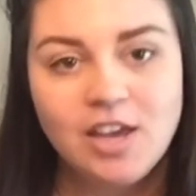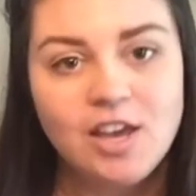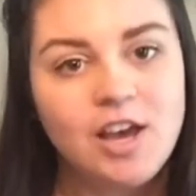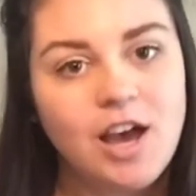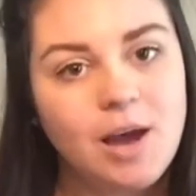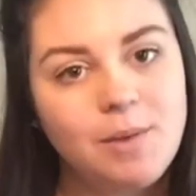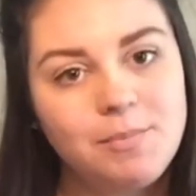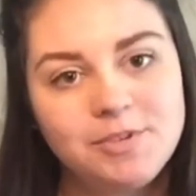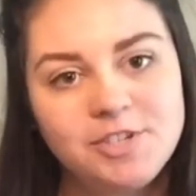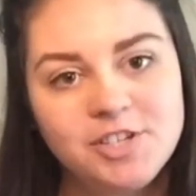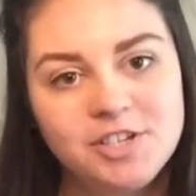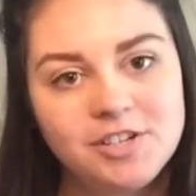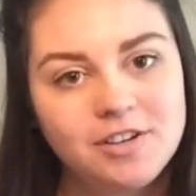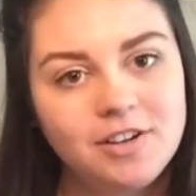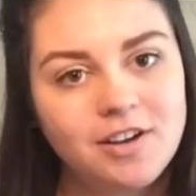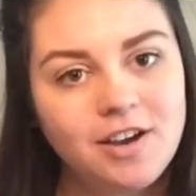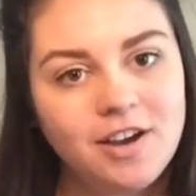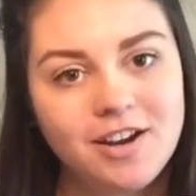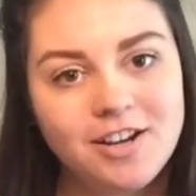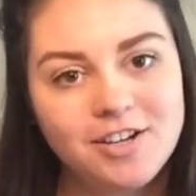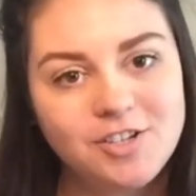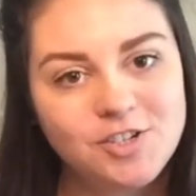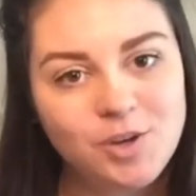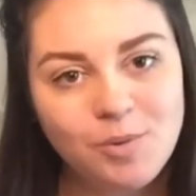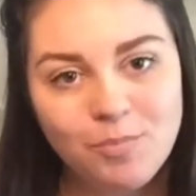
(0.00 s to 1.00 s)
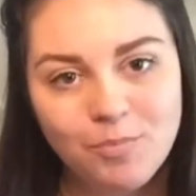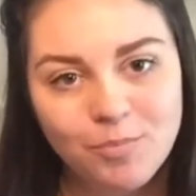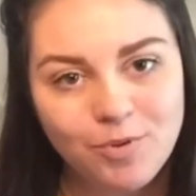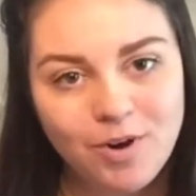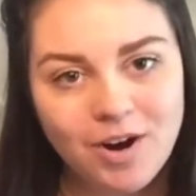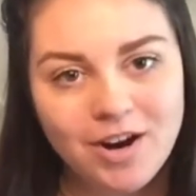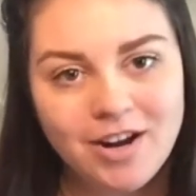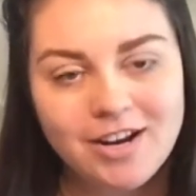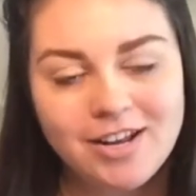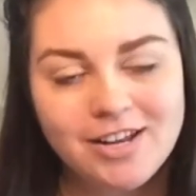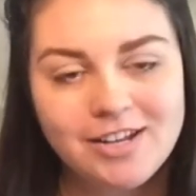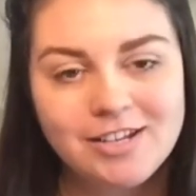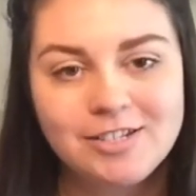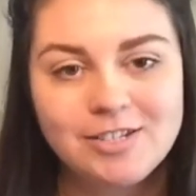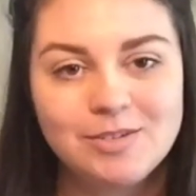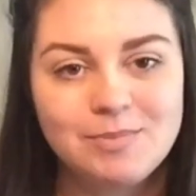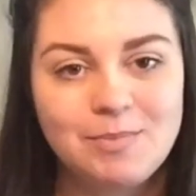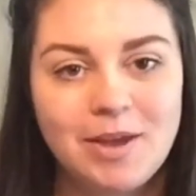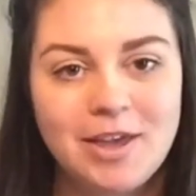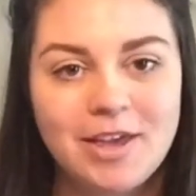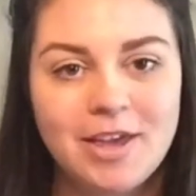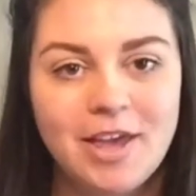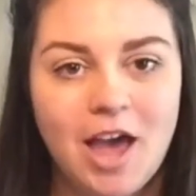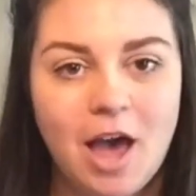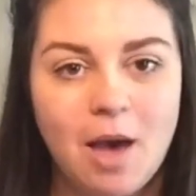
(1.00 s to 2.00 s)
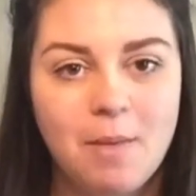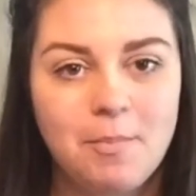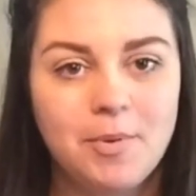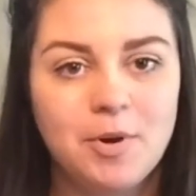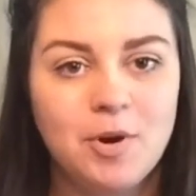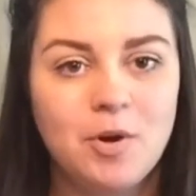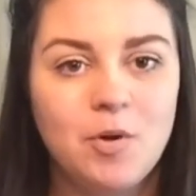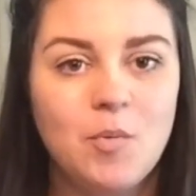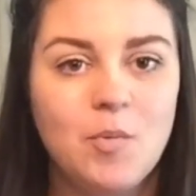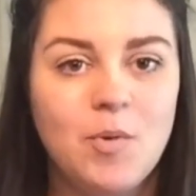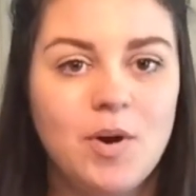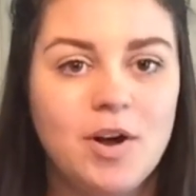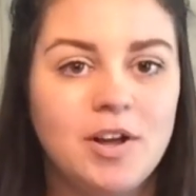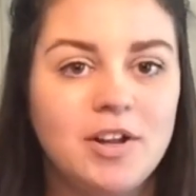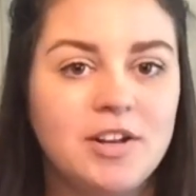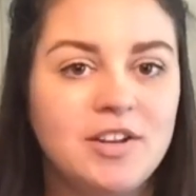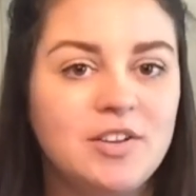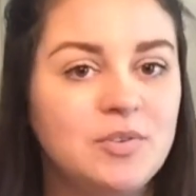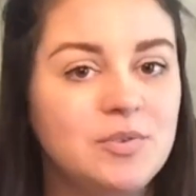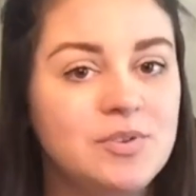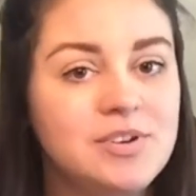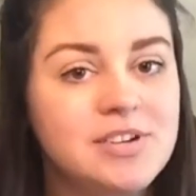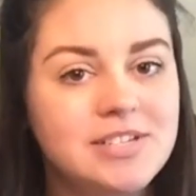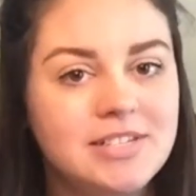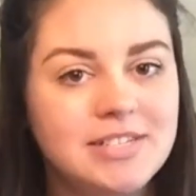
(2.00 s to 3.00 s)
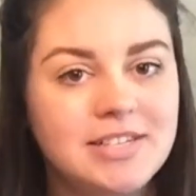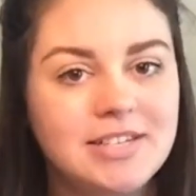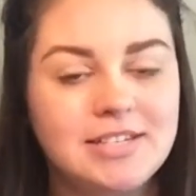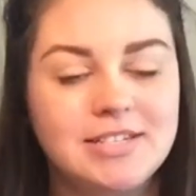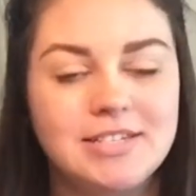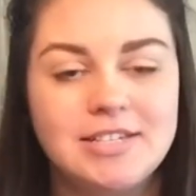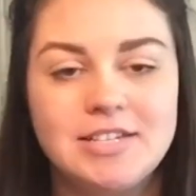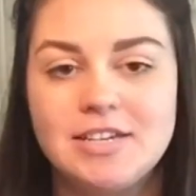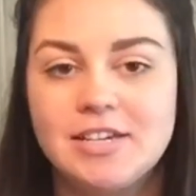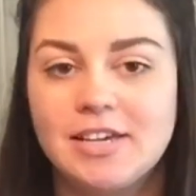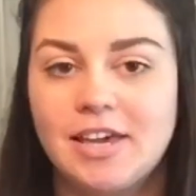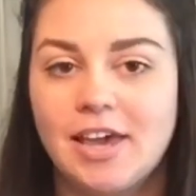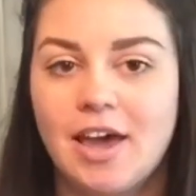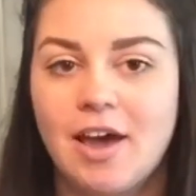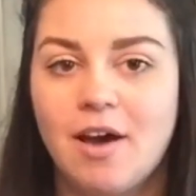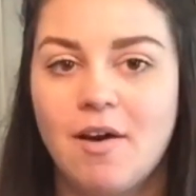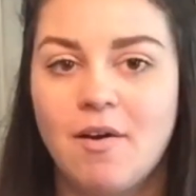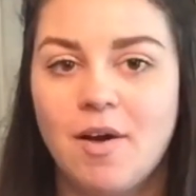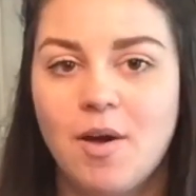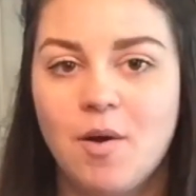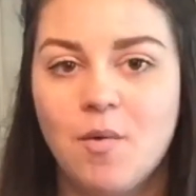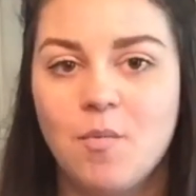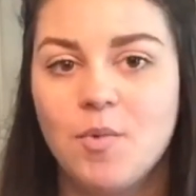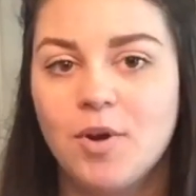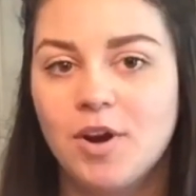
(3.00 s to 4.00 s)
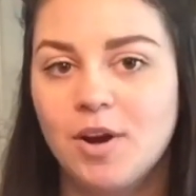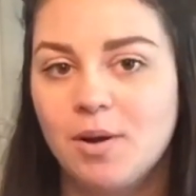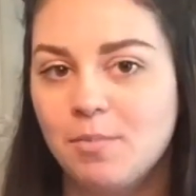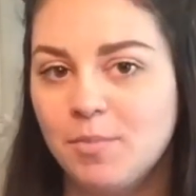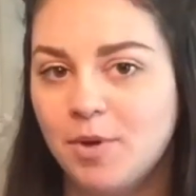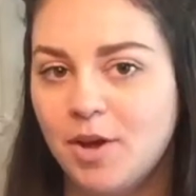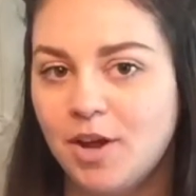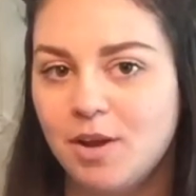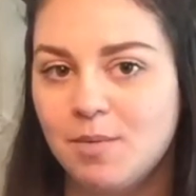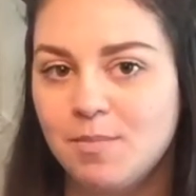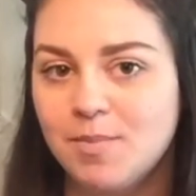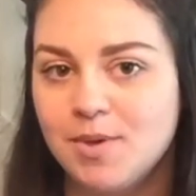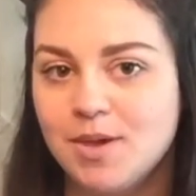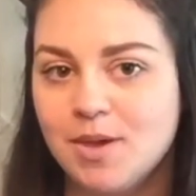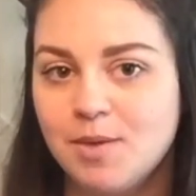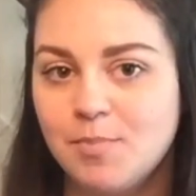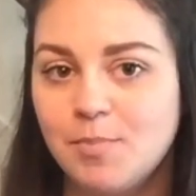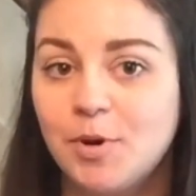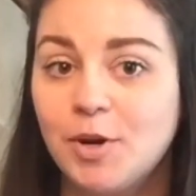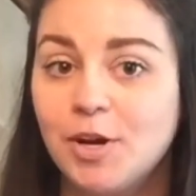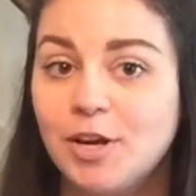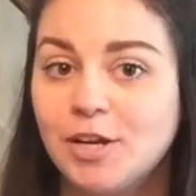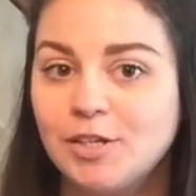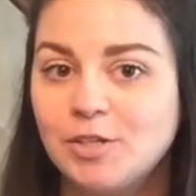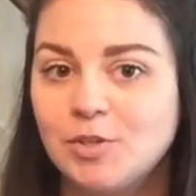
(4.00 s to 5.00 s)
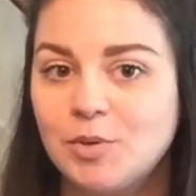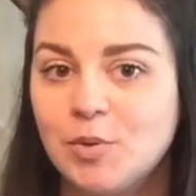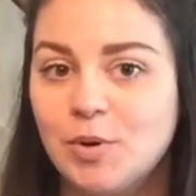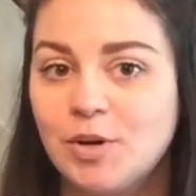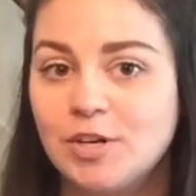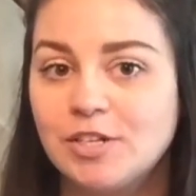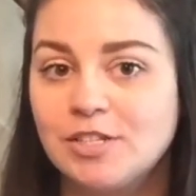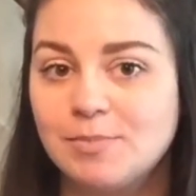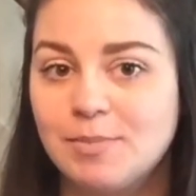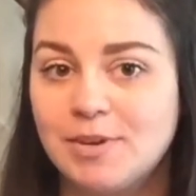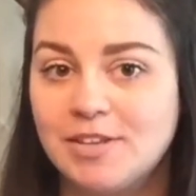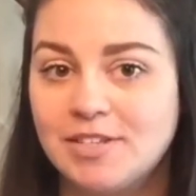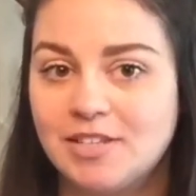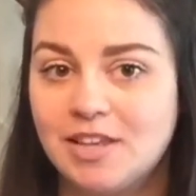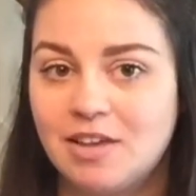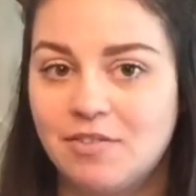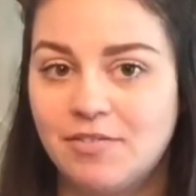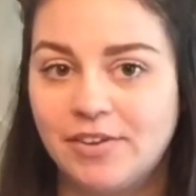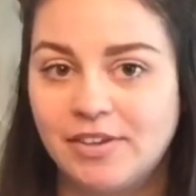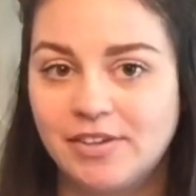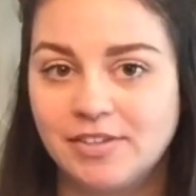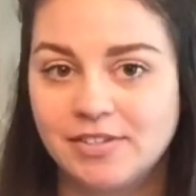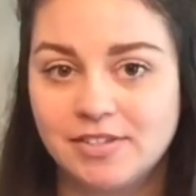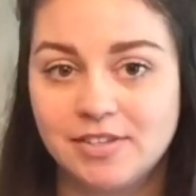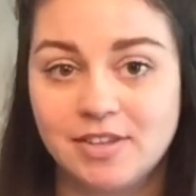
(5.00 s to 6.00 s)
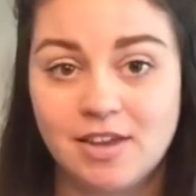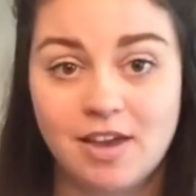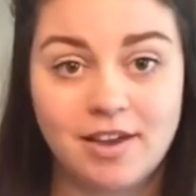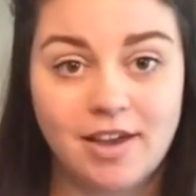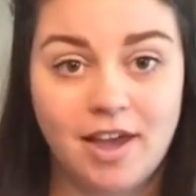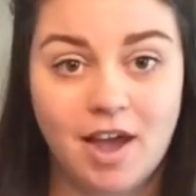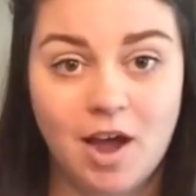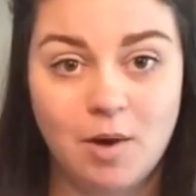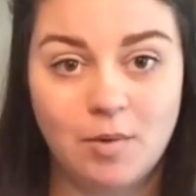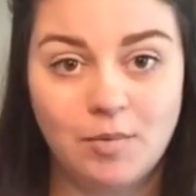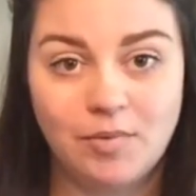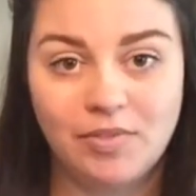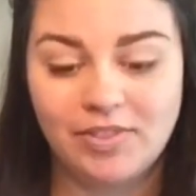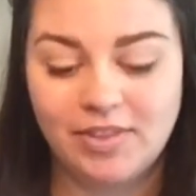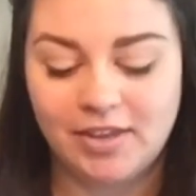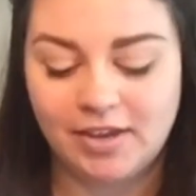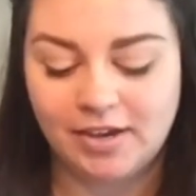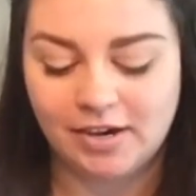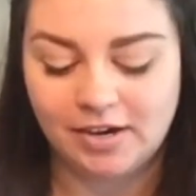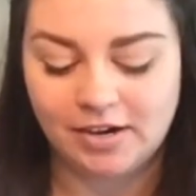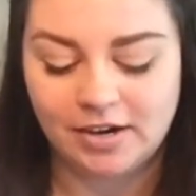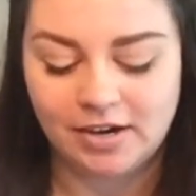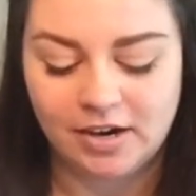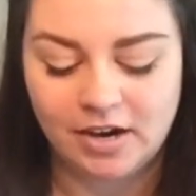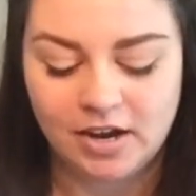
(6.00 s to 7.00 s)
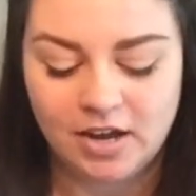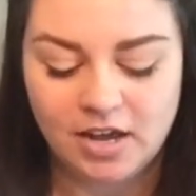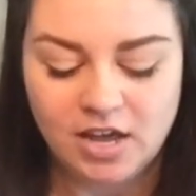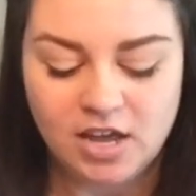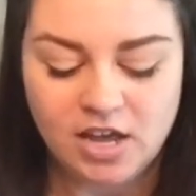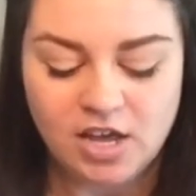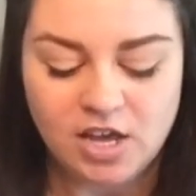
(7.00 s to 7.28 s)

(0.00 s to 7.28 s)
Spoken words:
I'm gonna jump right into my Capital One 360 account and what I'm gonna be putting towards my savings account there.